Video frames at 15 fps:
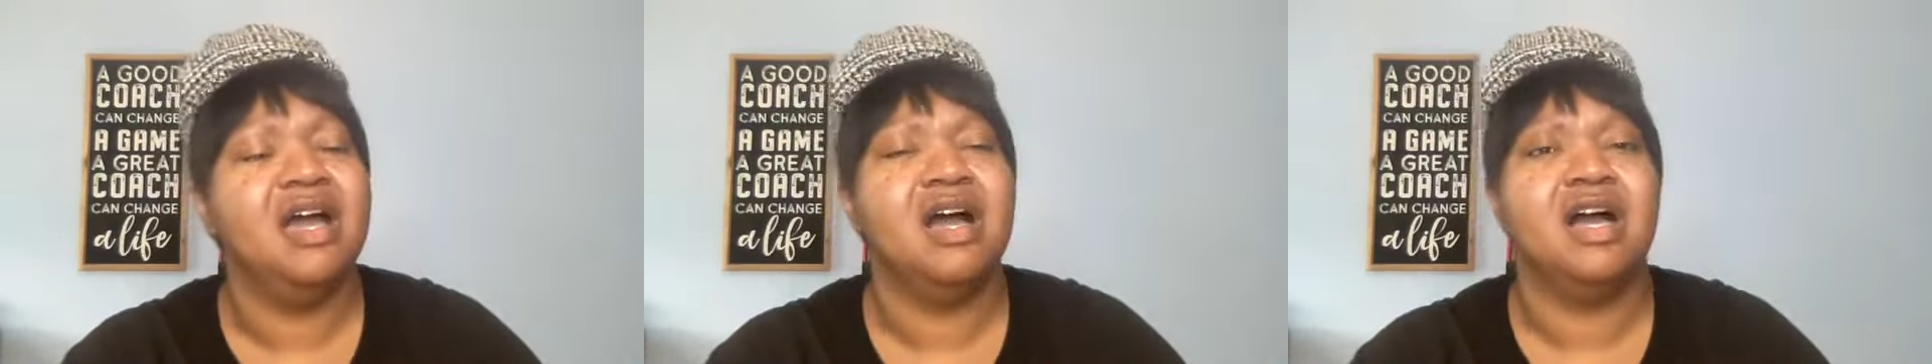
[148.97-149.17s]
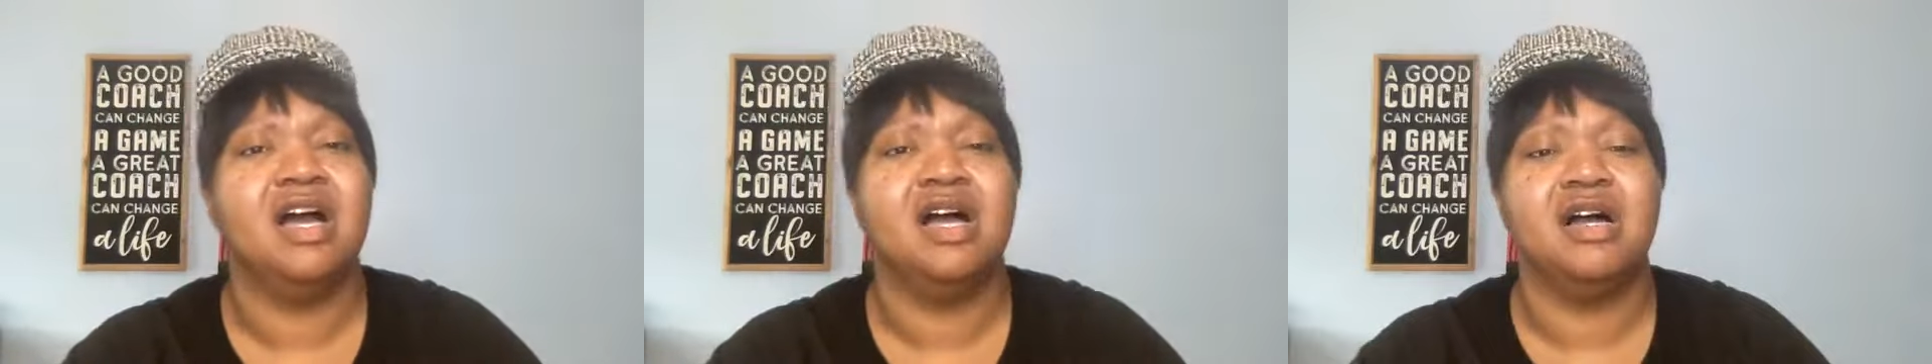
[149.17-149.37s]

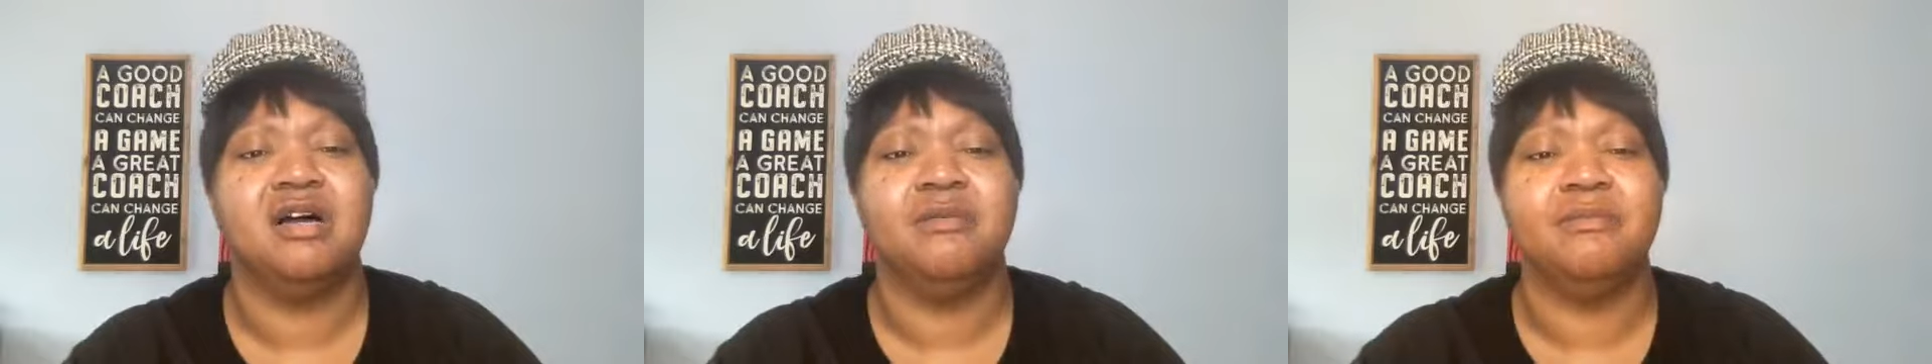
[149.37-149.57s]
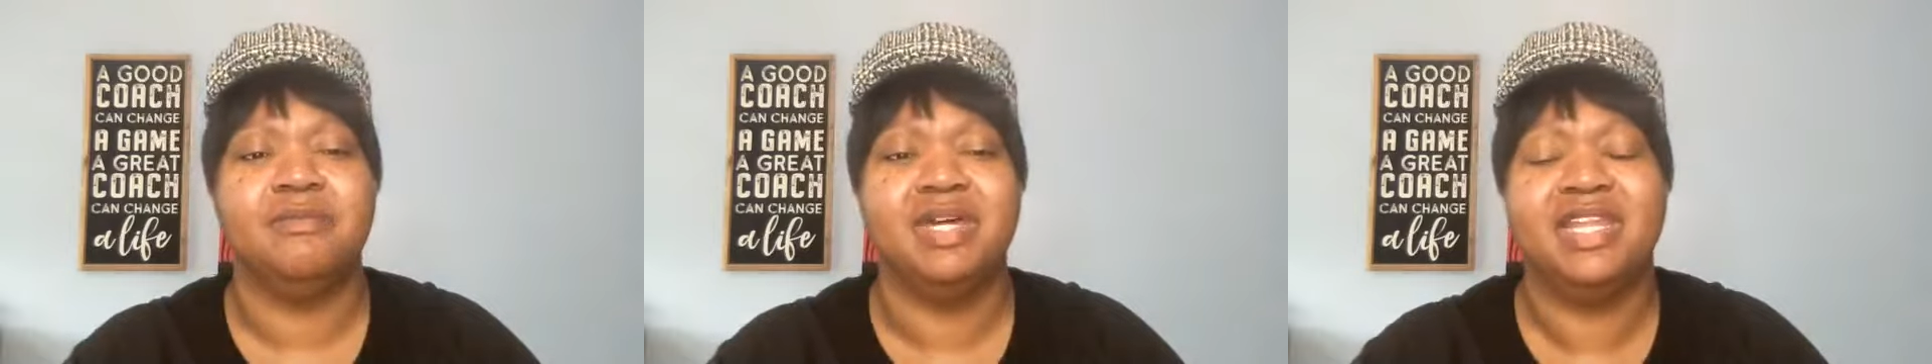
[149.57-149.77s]

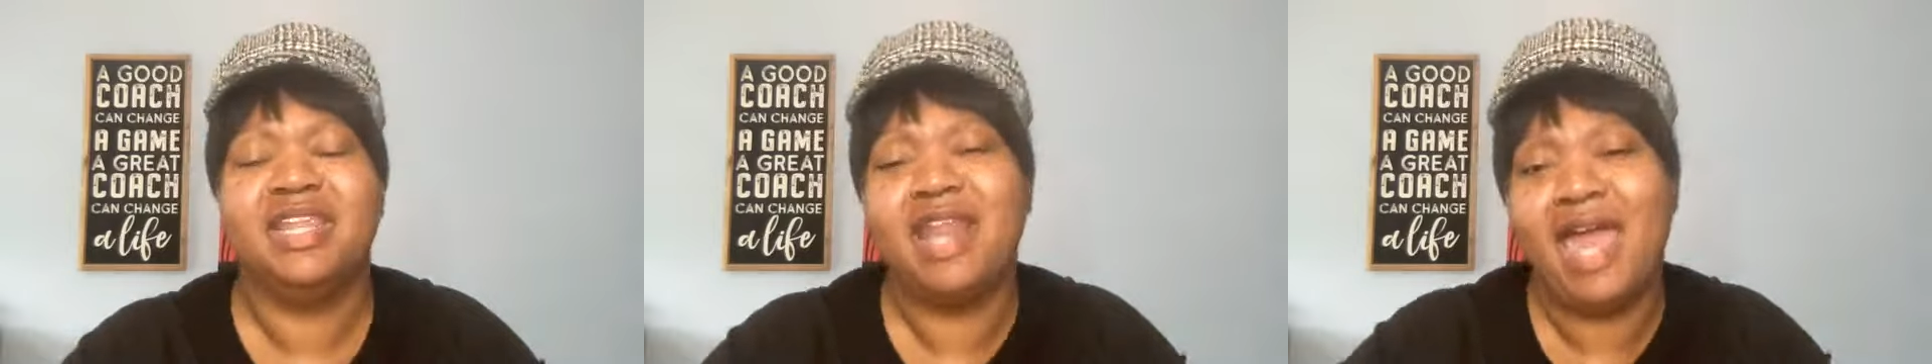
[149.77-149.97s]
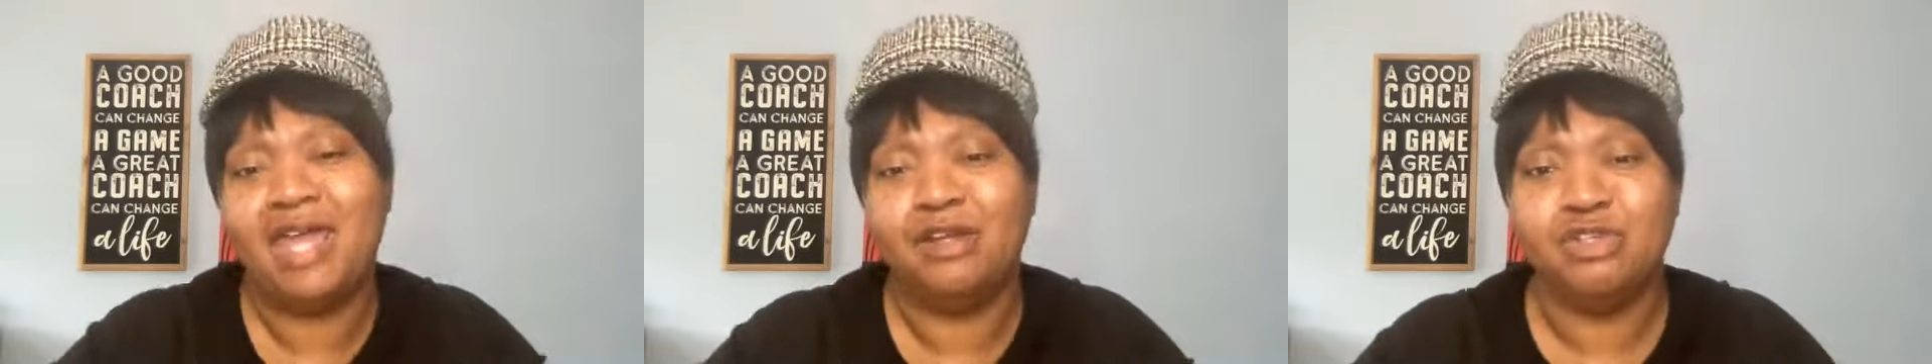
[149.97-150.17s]
And
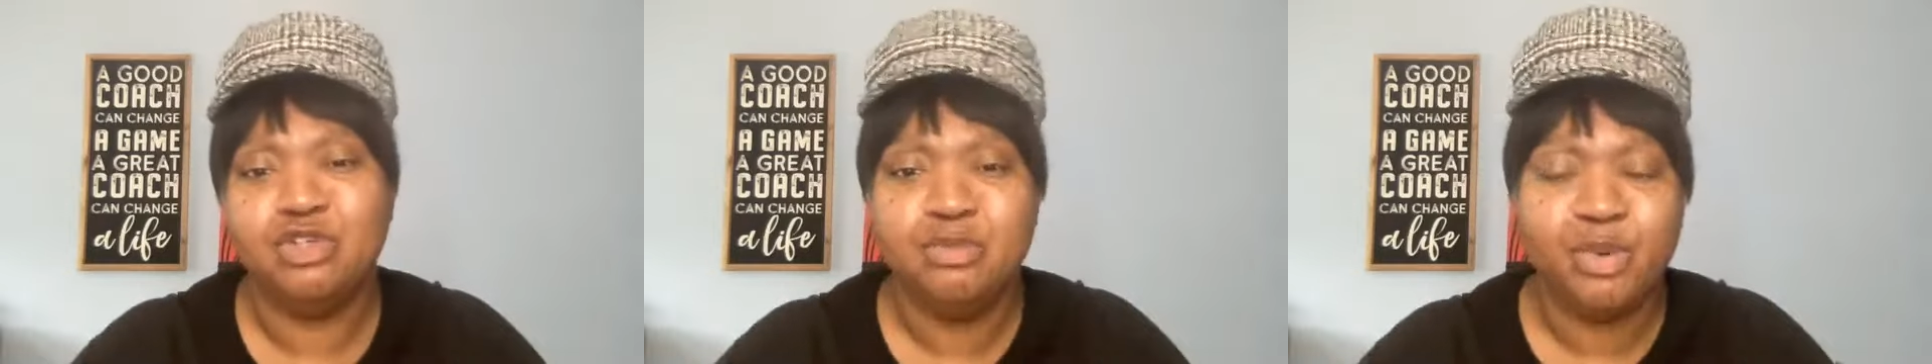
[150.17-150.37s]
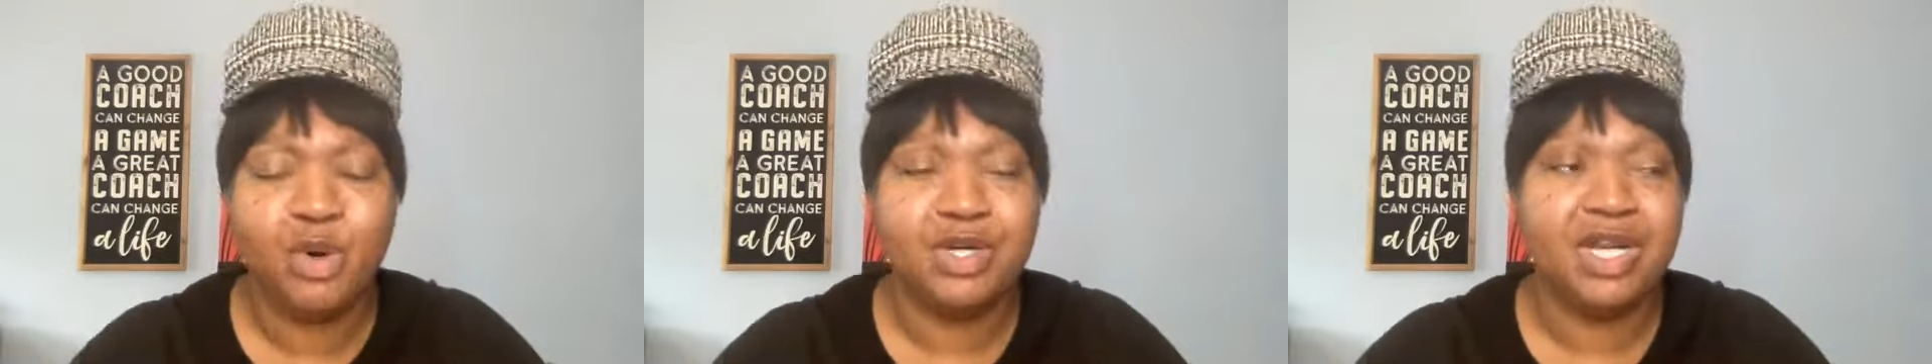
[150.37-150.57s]
then I had a
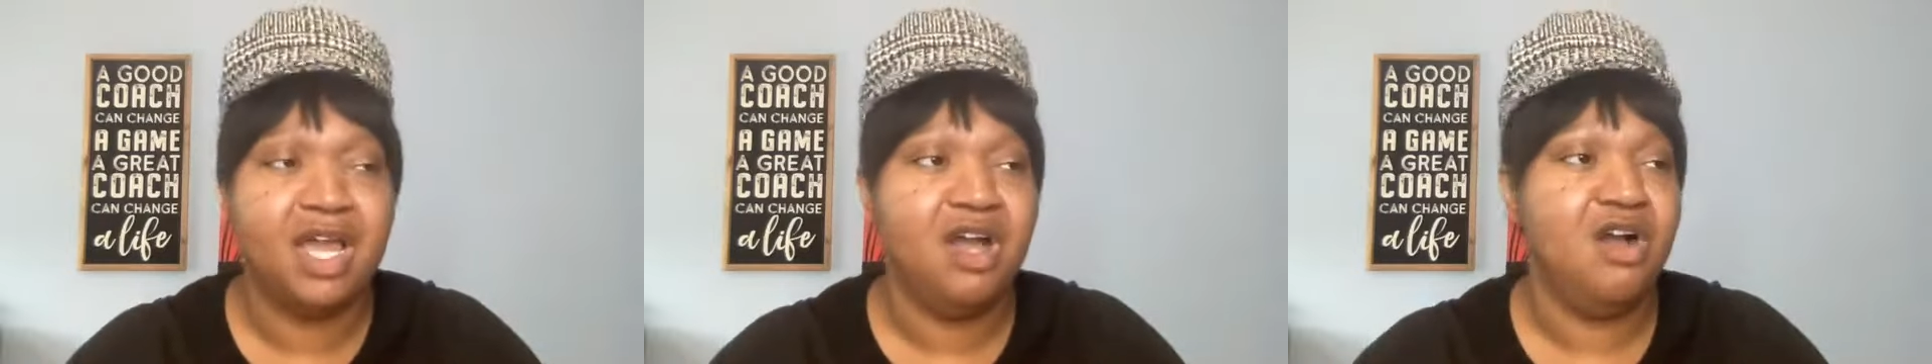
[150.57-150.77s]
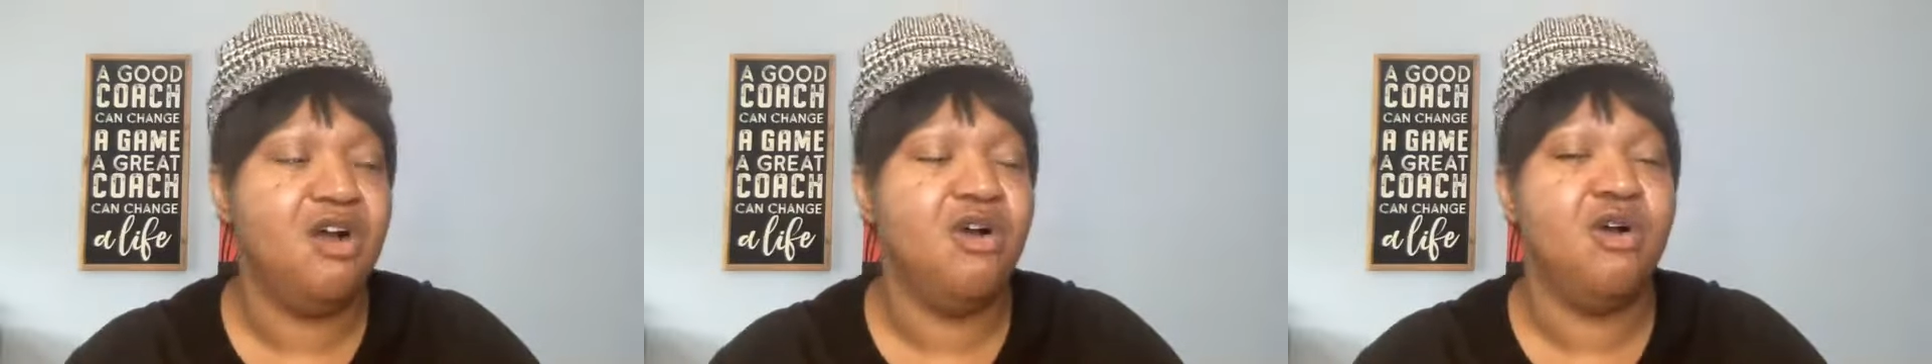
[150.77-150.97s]
newborn at
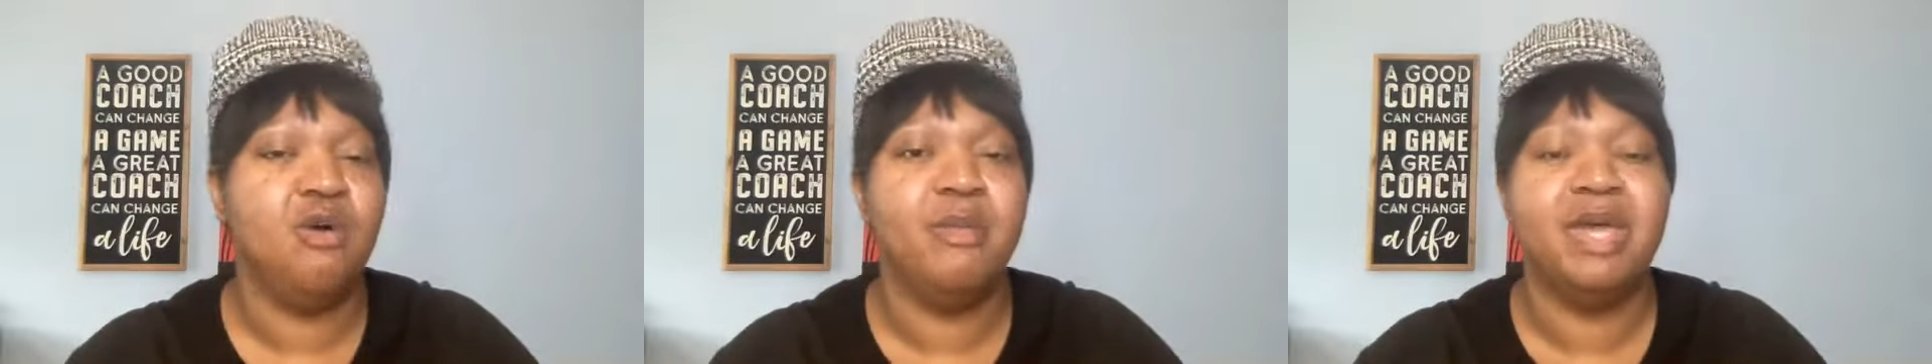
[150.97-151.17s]
home,